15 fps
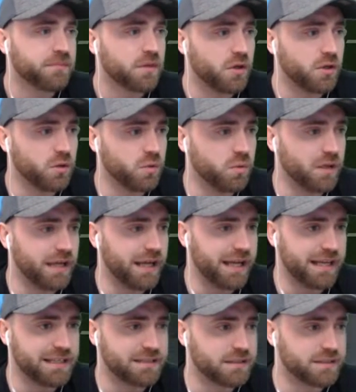who
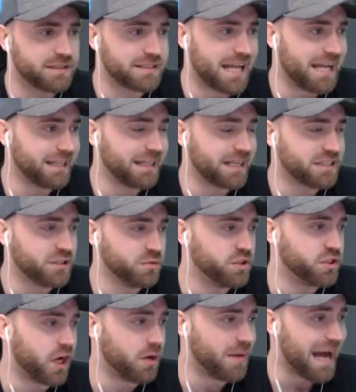is standing next to
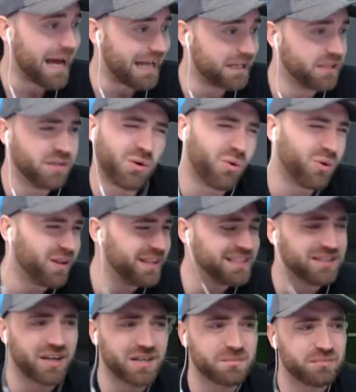Joe Allen. All of these
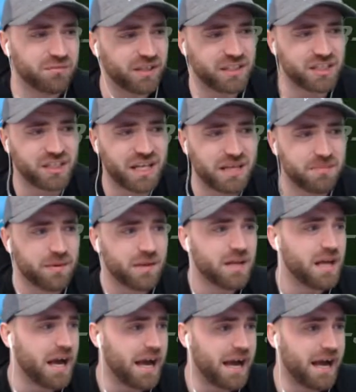guys pretty cheap.
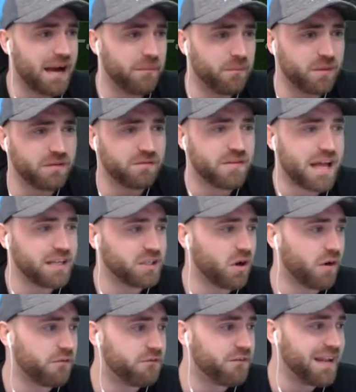We've then
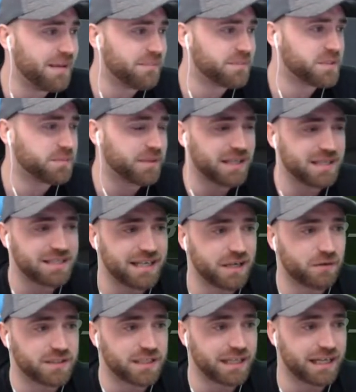got Phillips, because he
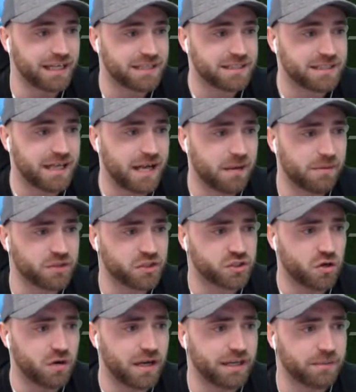obviously links with a
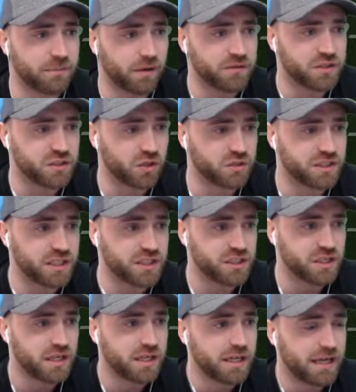strong link, both
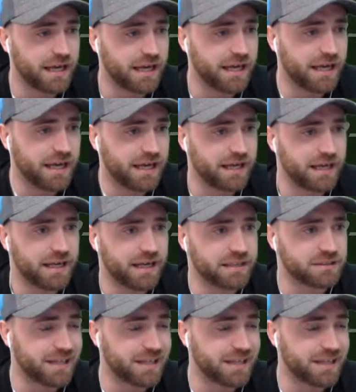Scottish. So